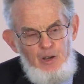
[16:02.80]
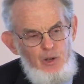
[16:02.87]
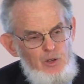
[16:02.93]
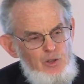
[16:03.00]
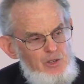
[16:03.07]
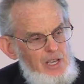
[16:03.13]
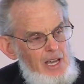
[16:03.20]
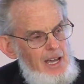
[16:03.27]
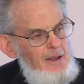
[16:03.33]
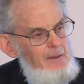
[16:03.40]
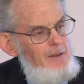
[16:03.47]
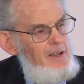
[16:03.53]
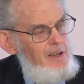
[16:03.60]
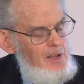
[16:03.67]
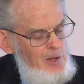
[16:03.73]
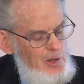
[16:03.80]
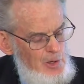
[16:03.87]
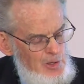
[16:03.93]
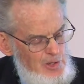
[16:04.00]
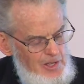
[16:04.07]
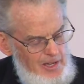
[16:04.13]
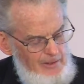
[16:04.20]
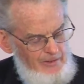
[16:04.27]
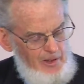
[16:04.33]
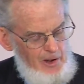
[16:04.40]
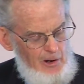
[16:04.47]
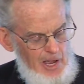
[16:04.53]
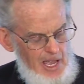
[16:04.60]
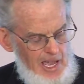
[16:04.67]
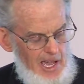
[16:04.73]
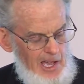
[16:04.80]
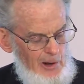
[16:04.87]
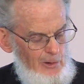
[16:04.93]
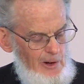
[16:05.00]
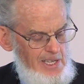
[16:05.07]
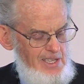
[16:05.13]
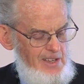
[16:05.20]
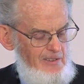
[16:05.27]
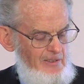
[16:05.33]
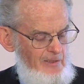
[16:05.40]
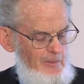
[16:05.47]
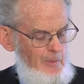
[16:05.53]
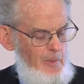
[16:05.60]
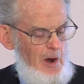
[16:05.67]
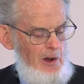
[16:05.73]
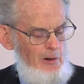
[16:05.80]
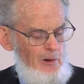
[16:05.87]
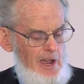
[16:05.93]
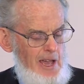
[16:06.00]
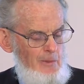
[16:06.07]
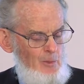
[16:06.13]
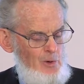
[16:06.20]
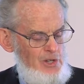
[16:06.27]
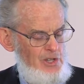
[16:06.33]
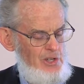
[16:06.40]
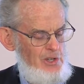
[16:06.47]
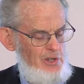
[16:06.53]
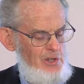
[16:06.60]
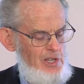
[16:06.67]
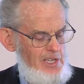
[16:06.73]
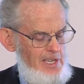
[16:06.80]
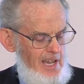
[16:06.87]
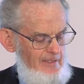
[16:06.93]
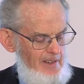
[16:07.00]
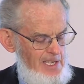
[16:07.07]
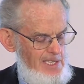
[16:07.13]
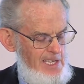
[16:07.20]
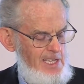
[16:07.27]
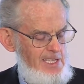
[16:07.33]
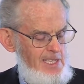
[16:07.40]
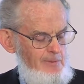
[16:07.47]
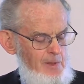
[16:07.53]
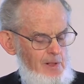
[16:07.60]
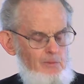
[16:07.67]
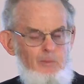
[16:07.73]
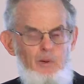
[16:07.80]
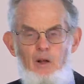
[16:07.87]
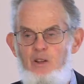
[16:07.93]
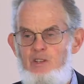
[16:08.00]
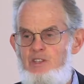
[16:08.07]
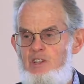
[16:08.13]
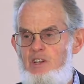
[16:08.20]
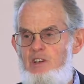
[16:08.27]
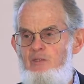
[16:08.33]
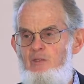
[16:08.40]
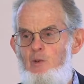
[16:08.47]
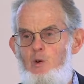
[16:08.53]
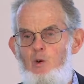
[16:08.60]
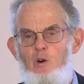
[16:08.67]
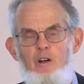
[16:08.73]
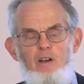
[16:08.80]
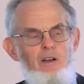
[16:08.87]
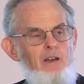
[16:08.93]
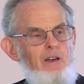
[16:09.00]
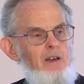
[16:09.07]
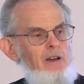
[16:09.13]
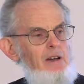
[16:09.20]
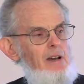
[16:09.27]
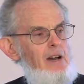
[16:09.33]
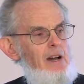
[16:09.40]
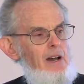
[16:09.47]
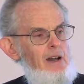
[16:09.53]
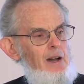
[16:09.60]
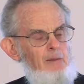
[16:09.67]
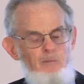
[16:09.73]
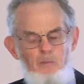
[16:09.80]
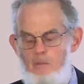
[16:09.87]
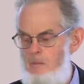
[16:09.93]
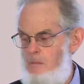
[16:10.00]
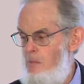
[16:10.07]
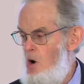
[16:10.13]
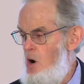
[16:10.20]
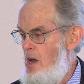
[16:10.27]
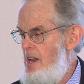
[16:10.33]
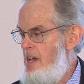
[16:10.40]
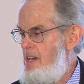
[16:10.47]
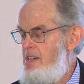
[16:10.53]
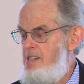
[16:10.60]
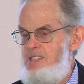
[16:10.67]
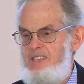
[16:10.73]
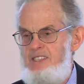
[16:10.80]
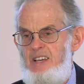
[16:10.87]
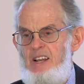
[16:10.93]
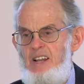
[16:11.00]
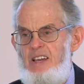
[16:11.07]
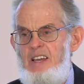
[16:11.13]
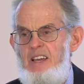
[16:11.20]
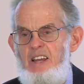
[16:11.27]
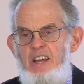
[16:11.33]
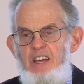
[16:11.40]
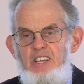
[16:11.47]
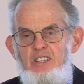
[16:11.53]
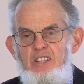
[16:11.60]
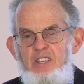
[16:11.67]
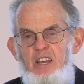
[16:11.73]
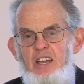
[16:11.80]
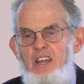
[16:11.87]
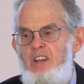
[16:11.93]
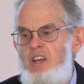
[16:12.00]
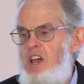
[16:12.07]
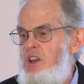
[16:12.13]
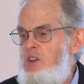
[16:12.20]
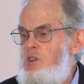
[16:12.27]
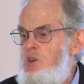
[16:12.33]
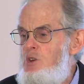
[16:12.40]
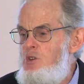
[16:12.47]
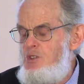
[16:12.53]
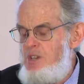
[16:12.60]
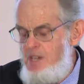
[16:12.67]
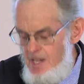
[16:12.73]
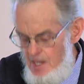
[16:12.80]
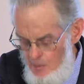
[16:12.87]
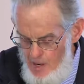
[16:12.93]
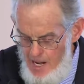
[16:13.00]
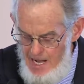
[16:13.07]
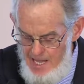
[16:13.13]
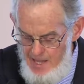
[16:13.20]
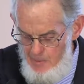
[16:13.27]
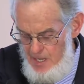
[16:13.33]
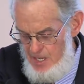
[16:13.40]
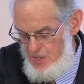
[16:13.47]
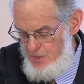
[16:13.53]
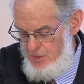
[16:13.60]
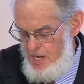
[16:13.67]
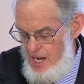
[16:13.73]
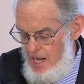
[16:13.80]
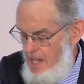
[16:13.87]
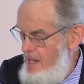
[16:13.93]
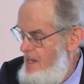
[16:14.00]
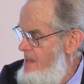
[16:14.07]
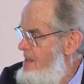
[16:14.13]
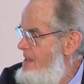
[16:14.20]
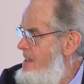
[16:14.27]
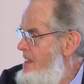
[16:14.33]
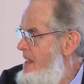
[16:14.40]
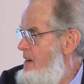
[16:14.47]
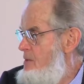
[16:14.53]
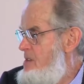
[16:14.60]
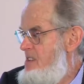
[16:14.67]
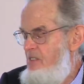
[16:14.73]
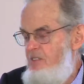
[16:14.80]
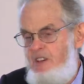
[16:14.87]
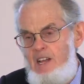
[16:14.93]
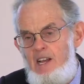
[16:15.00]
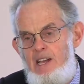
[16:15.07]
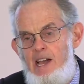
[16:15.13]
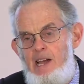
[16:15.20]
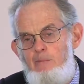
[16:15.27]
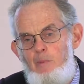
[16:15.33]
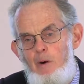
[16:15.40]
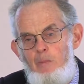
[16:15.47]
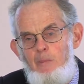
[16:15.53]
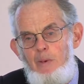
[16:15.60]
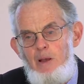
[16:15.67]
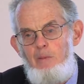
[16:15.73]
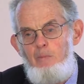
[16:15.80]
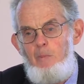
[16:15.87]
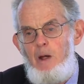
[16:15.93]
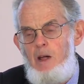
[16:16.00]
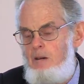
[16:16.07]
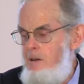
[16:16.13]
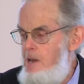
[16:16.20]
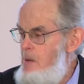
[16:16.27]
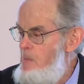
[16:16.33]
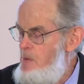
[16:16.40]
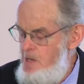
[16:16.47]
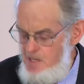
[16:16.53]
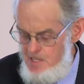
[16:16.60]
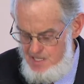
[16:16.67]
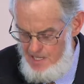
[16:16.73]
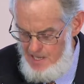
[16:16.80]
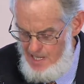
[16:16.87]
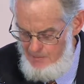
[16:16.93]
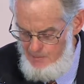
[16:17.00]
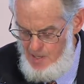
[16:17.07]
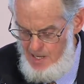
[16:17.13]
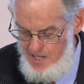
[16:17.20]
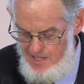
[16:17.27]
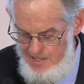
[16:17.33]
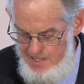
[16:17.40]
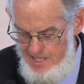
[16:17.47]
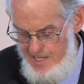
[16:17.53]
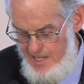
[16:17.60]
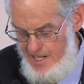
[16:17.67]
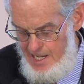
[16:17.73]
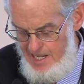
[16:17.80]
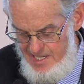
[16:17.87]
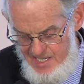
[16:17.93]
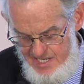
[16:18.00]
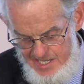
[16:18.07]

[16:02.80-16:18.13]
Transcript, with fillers: whose, uh, whose uh, very aggressive program was to just have a sensible policy for uh, mining, selling and, ex and, and using uranium in Australia. That was a fairly unpopular program too, so that pro didn't last